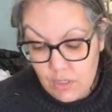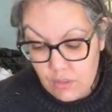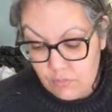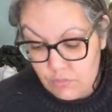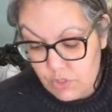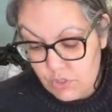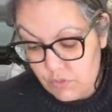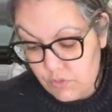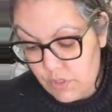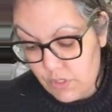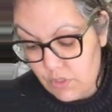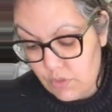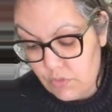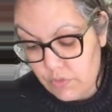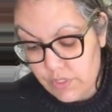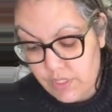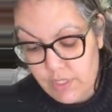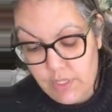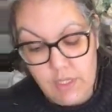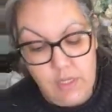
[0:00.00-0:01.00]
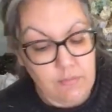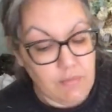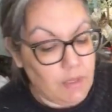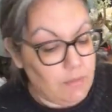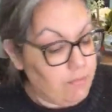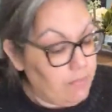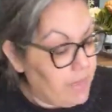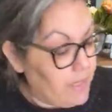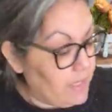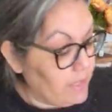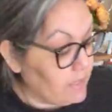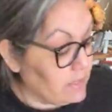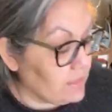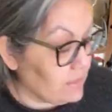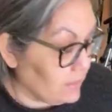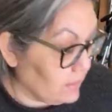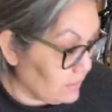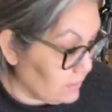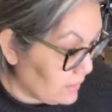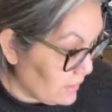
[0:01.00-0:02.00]
I'm doing okay. My back
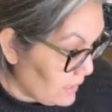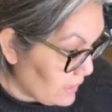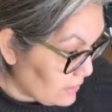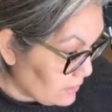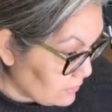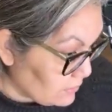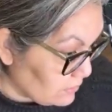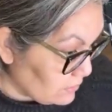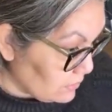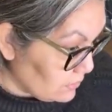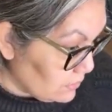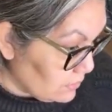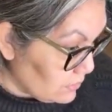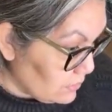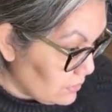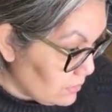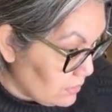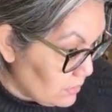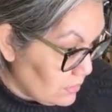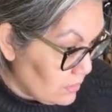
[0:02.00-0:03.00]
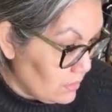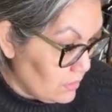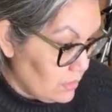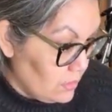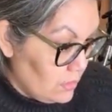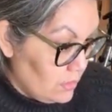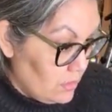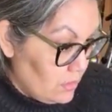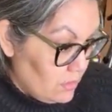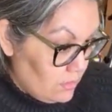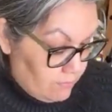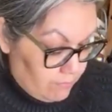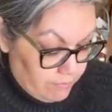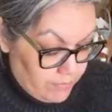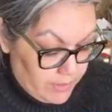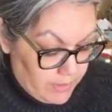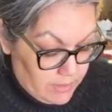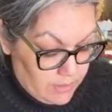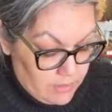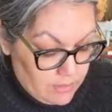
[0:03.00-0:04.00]
is a little out,
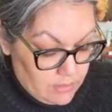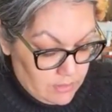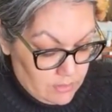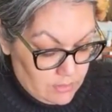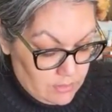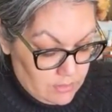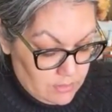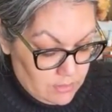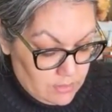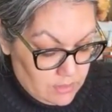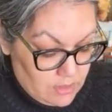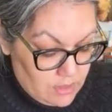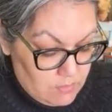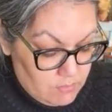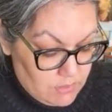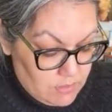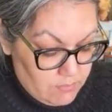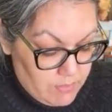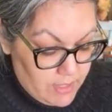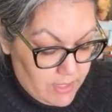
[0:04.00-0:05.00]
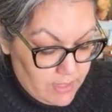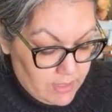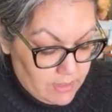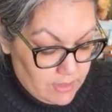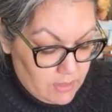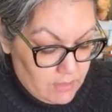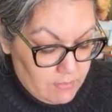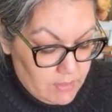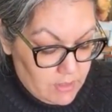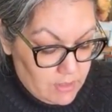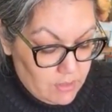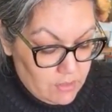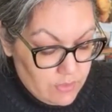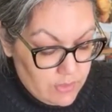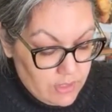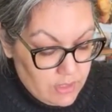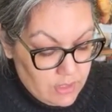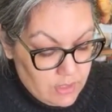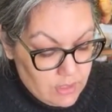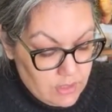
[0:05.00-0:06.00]
but Kim's back. I'm gonna
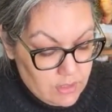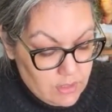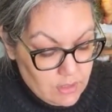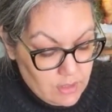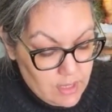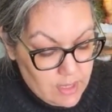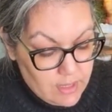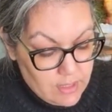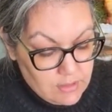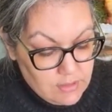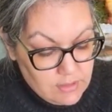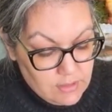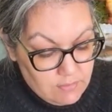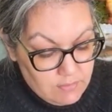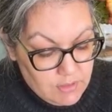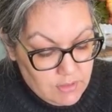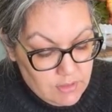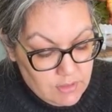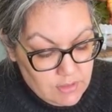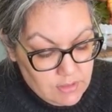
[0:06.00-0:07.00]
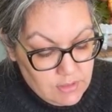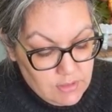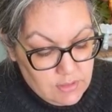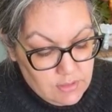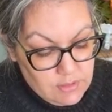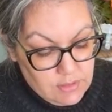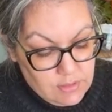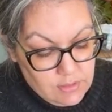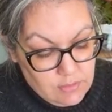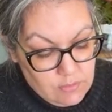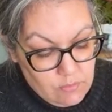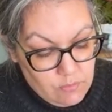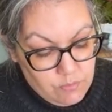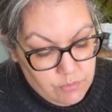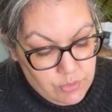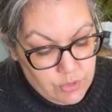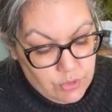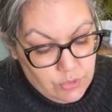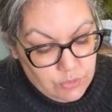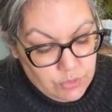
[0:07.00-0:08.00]
go ahead and add some of this
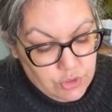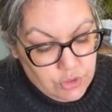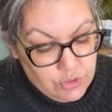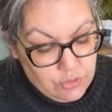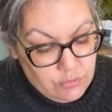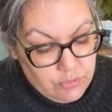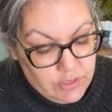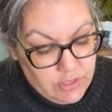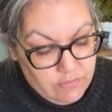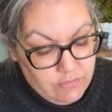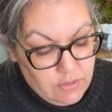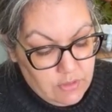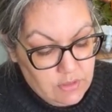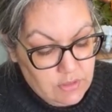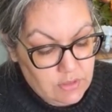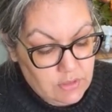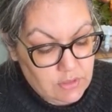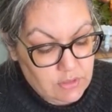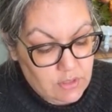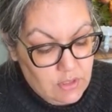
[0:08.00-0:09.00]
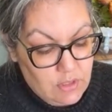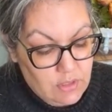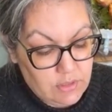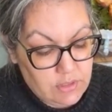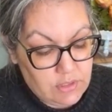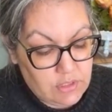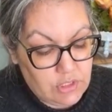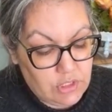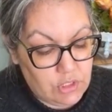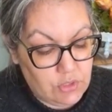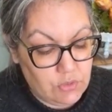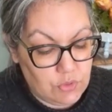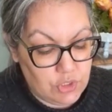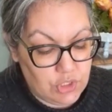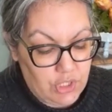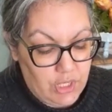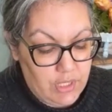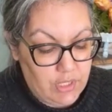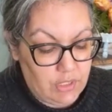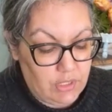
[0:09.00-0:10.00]
brooch or whatever this is called. It's too
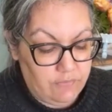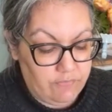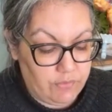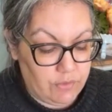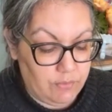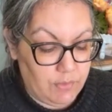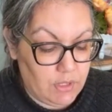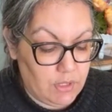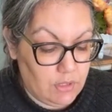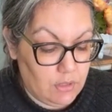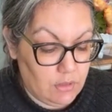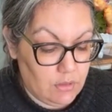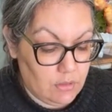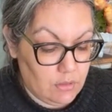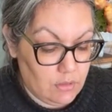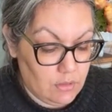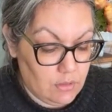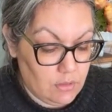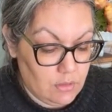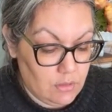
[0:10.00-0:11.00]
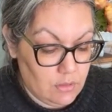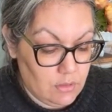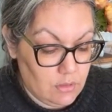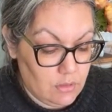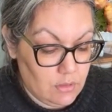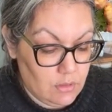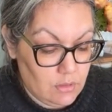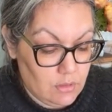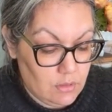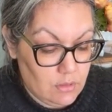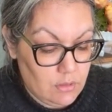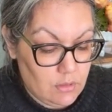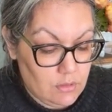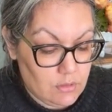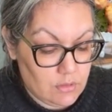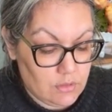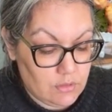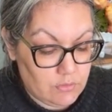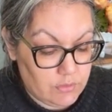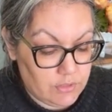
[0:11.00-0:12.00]
shiny for me,
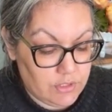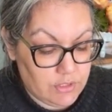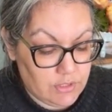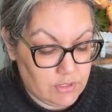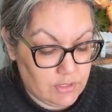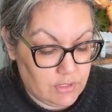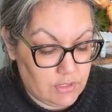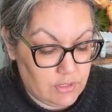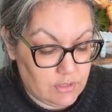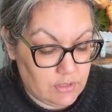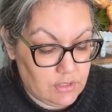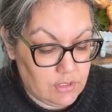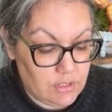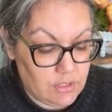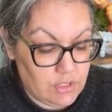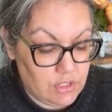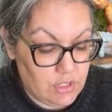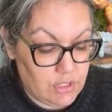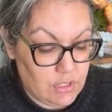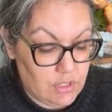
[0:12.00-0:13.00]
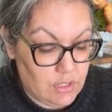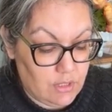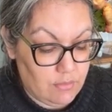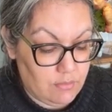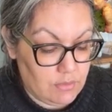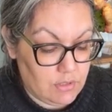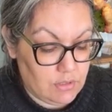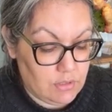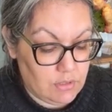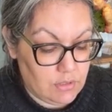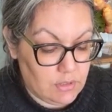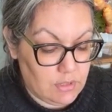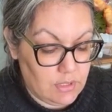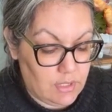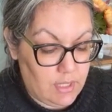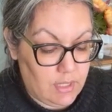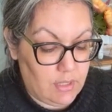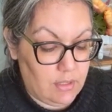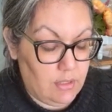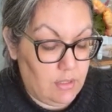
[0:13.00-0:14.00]
so we're just gonna dingy it up just a
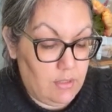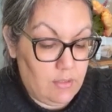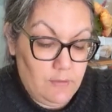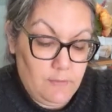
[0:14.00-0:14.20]
tad.